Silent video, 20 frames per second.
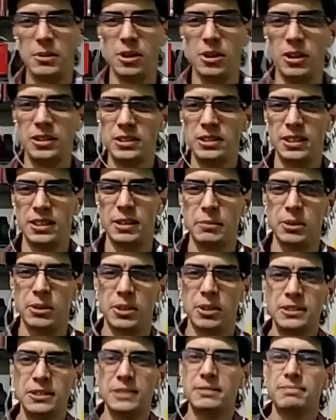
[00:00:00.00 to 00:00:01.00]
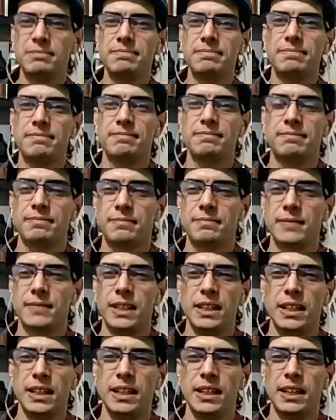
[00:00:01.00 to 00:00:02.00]
not.
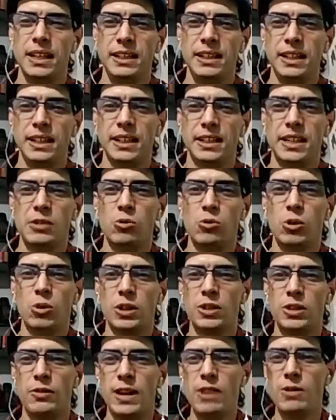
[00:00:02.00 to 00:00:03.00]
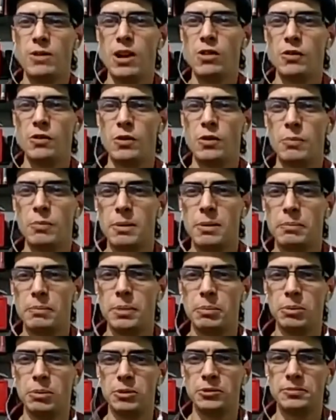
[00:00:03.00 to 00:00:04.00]
I can work very well with many
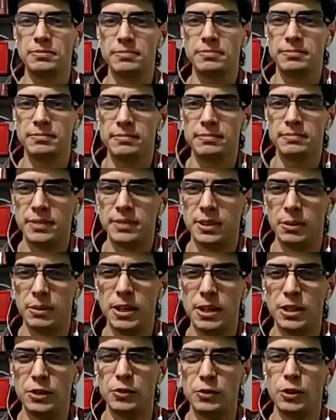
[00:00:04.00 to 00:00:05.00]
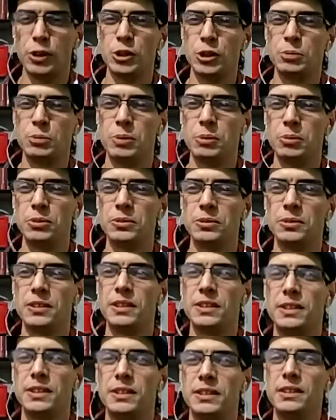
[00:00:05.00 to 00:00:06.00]
people, many different people.
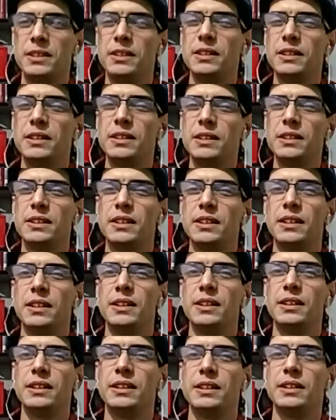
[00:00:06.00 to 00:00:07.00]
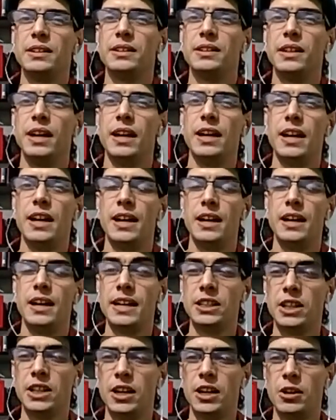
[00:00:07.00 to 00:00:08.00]
I
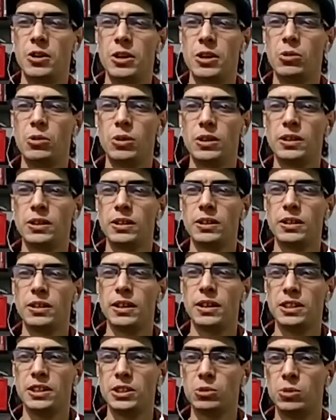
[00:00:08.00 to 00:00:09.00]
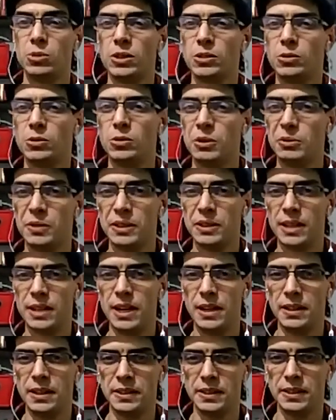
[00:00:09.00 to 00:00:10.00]
just work with
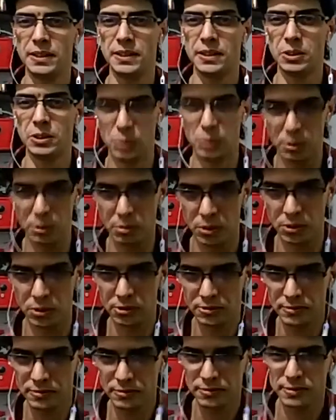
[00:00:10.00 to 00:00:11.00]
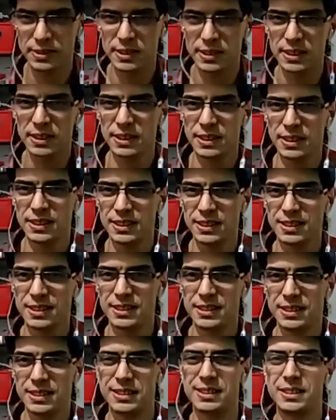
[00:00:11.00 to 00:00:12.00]
talented people.
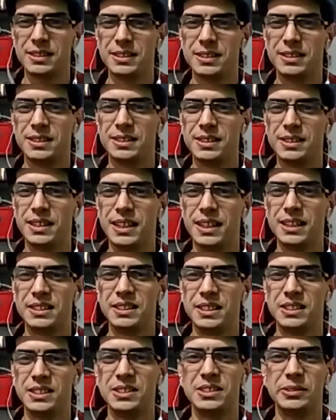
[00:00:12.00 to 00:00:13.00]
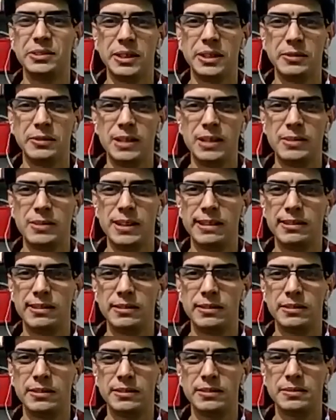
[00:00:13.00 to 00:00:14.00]
I choose very
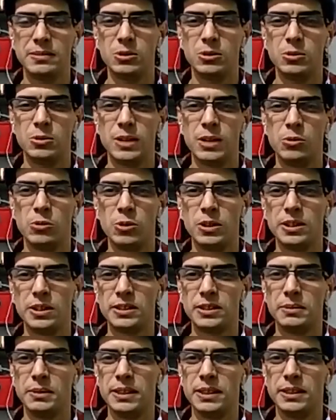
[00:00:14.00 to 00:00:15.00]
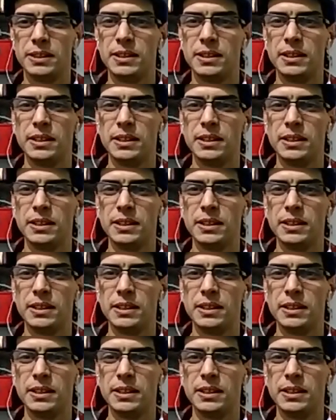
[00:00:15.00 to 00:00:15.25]
well while working, but